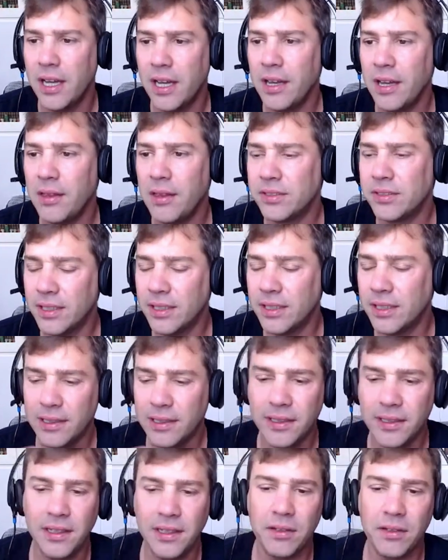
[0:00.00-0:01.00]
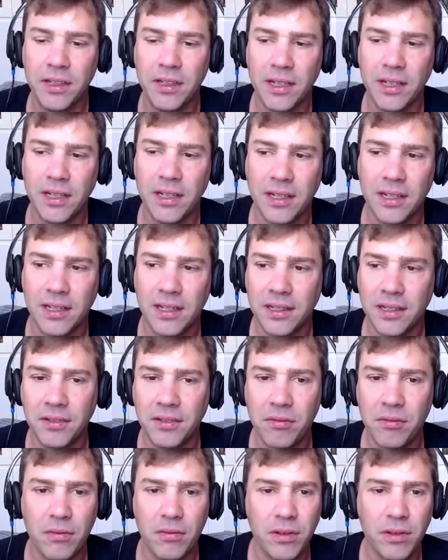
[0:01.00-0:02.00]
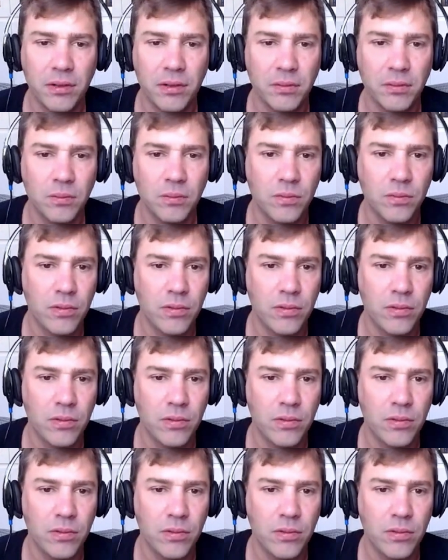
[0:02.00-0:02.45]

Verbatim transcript: And then suddenly uh, their,